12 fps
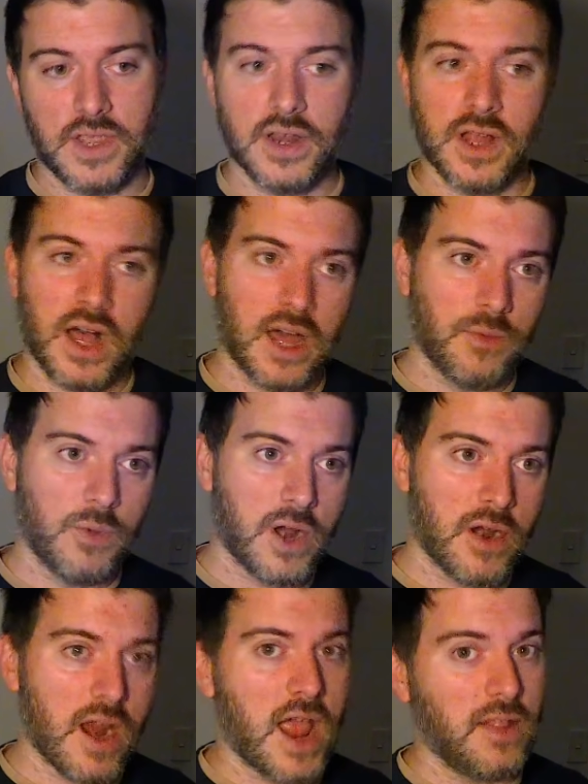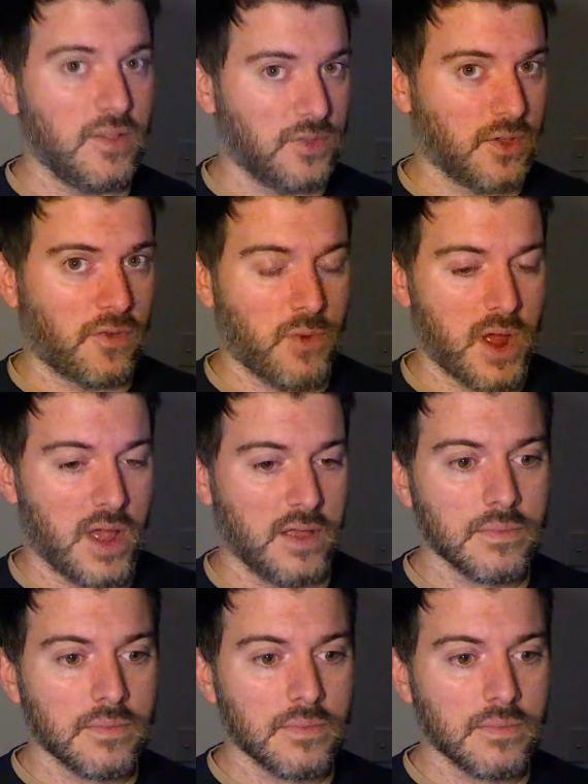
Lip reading: in hardware and software